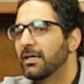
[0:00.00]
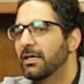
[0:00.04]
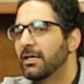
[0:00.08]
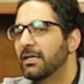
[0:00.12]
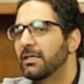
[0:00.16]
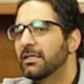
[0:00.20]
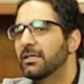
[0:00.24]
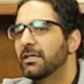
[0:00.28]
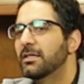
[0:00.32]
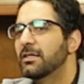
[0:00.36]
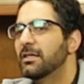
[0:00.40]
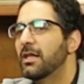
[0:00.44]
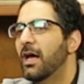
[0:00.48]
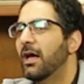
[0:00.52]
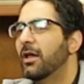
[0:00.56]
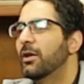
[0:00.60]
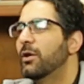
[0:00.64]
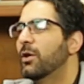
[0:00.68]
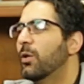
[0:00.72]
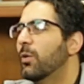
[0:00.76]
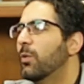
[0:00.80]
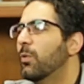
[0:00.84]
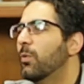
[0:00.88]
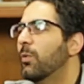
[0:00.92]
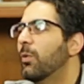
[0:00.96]
he did not
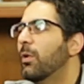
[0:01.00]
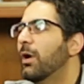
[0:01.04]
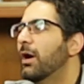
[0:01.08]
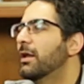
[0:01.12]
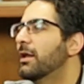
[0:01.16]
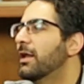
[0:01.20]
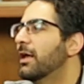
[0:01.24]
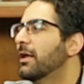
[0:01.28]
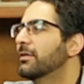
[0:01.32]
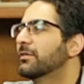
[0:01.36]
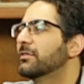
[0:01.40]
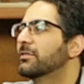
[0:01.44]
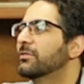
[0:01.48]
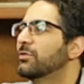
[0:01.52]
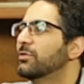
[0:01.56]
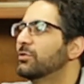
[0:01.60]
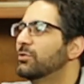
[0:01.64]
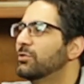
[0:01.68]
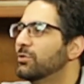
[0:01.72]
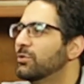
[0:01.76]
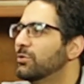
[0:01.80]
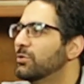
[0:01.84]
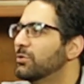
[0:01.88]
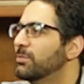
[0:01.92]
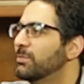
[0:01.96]
know what else to
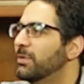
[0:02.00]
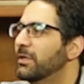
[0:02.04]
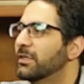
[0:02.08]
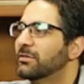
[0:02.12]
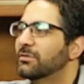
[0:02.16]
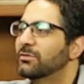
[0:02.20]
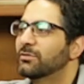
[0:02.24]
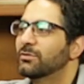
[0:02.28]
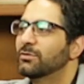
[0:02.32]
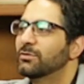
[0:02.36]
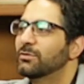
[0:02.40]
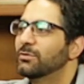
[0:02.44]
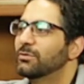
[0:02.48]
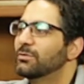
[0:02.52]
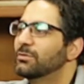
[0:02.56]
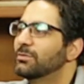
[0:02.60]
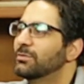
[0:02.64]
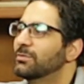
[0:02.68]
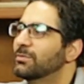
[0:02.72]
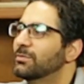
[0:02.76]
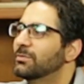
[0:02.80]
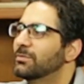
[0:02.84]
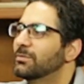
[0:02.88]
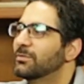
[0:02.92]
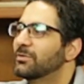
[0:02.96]
do but
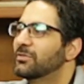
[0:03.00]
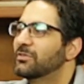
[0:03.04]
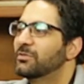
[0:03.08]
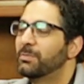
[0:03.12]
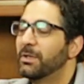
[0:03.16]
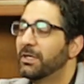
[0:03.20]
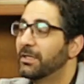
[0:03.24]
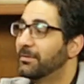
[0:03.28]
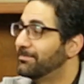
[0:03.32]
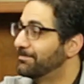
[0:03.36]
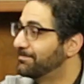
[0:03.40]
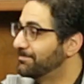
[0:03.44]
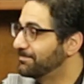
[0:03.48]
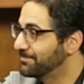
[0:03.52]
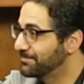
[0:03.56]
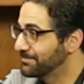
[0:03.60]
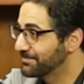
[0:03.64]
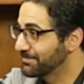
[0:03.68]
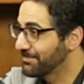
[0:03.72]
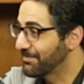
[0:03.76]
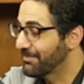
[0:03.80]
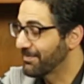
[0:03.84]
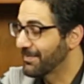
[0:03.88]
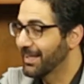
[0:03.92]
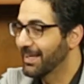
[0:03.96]
to spin.
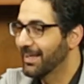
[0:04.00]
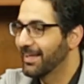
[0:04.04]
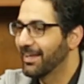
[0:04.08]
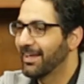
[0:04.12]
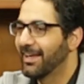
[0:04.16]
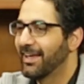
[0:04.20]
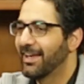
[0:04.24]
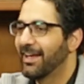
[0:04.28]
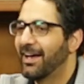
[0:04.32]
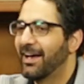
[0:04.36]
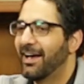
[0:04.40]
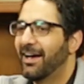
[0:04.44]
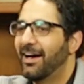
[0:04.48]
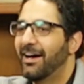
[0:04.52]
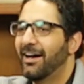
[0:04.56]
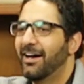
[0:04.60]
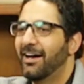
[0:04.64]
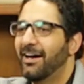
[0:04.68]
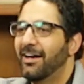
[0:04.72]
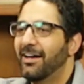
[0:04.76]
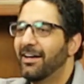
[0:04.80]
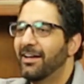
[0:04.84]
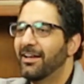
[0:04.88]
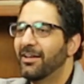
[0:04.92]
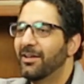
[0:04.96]

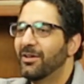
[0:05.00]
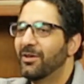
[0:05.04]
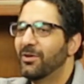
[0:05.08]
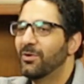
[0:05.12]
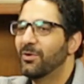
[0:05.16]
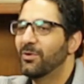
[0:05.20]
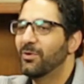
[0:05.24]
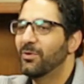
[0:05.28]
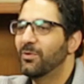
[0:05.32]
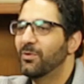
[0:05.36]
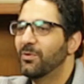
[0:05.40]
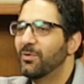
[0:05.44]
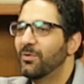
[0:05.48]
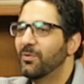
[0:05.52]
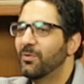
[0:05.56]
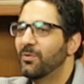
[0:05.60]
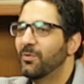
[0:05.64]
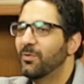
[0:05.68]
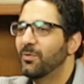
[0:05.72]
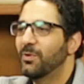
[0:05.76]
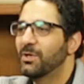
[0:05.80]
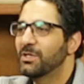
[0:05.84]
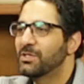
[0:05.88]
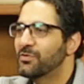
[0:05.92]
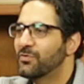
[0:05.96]
Uh,
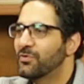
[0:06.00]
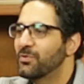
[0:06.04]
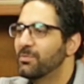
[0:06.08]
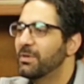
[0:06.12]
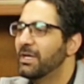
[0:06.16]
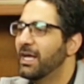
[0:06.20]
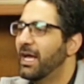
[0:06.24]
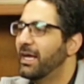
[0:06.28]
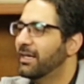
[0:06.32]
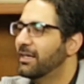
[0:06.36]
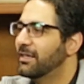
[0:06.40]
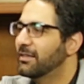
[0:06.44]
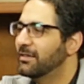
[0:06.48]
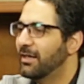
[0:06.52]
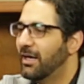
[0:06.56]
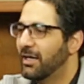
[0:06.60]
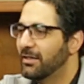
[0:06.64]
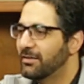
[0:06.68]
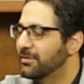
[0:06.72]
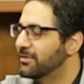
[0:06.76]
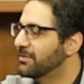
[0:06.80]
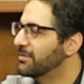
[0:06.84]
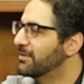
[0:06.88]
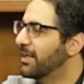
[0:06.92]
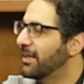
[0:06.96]
which for me, I can
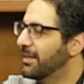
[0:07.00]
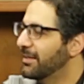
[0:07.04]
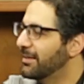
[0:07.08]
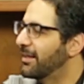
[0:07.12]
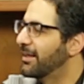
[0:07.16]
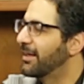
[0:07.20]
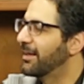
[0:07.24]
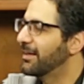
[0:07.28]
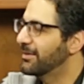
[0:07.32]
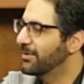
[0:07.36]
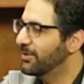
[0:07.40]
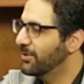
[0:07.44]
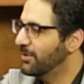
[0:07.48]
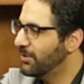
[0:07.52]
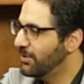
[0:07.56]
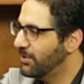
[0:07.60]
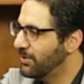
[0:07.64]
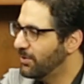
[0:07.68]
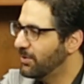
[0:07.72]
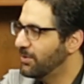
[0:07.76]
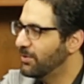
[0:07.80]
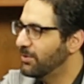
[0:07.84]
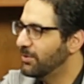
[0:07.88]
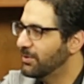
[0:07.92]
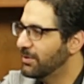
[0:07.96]
understand that
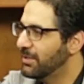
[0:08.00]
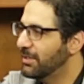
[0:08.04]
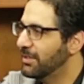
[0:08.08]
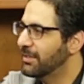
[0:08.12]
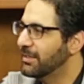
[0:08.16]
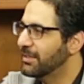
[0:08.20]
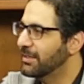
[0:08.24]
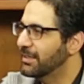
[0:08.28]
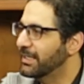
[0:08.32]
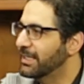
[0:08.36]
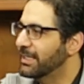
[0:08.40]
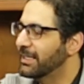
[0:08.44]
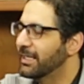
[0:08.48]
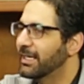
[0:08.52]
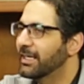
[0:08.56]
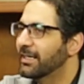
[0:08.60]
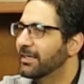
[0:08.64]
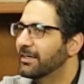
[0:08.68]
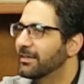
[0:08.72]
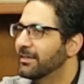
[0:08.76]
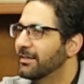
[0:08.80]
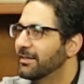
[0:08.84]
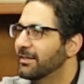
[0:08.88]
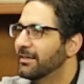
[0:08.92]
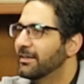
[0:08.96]
wholeheartedly.
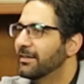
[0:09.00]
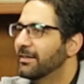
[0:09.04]
Like,